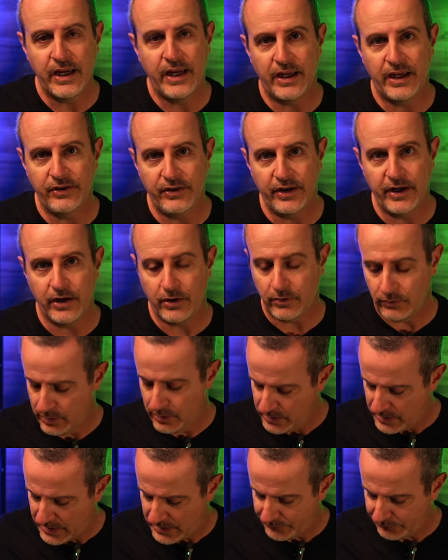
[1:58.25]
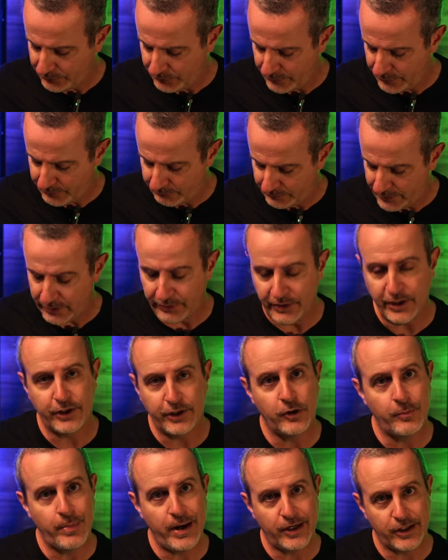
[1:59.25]
and now I'll turn it around
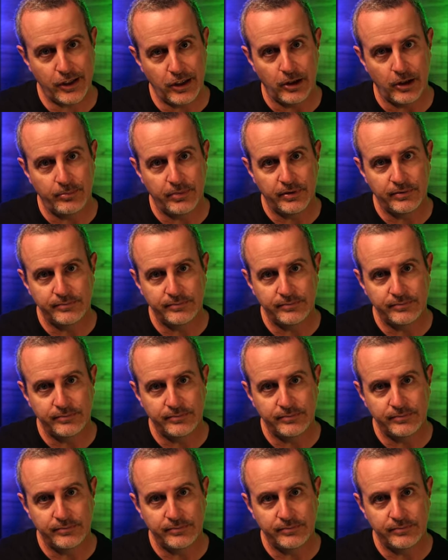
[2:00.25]
and go back up.